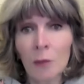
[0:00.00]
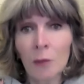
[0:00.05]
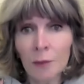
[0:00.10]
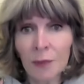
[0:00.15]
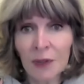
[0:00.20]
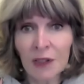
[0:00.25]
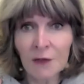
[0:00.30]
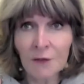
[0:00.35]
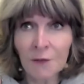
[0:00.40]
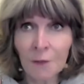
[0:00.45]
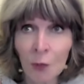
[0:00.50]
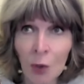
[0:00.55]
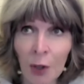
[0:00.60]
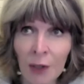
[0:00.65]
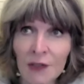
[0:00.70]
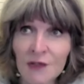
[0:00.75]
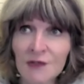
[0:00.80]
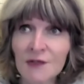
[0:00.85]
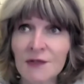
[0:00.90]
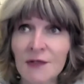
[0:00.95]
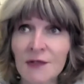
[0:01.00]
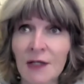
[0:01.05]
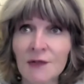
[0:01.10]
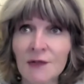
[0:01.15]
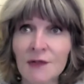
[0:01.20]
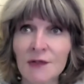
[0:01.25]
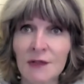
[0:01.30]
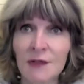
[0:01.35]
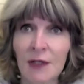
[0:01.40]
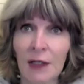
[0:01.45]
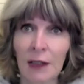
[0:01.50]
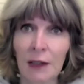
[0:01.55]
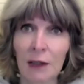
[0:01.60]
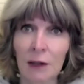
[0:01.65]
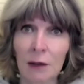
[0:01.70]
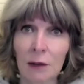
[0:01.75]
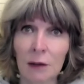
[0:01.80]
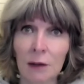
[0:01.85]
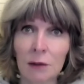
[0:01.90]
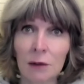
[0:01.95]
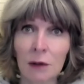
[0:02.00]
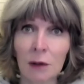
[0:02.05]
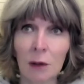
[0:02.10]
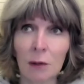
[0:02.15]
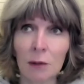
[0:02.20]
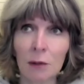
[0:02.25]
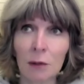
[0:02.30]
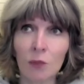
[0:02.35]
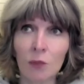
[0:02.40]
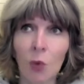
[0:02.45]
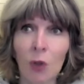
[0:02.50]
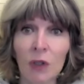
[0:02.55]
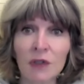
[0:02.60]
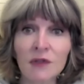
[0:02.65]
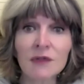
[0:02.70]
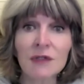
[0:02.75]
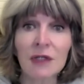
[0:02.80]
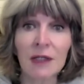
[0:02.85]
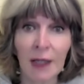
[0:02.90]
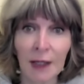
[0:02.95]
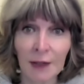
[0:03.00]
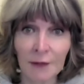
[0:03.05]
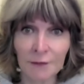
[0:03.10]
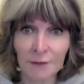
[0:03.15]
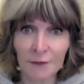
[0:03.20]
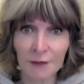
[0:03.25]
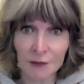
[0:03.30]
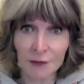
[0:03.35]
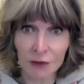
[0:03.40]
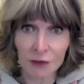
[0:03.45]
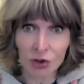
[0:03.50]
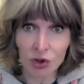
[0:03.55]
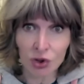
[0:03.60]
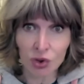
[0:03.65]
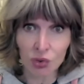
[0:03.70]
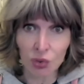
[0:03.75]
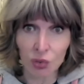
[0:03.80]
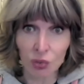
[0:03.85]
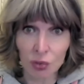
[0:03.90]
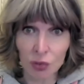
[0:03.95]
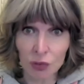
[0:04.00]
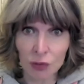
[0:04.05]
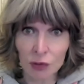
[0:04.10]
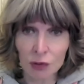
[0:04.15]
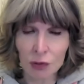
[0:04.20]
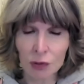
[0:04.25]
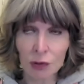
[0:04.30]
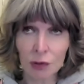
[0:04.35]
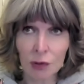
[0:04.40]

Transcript: But if one is sensing that one's life is short,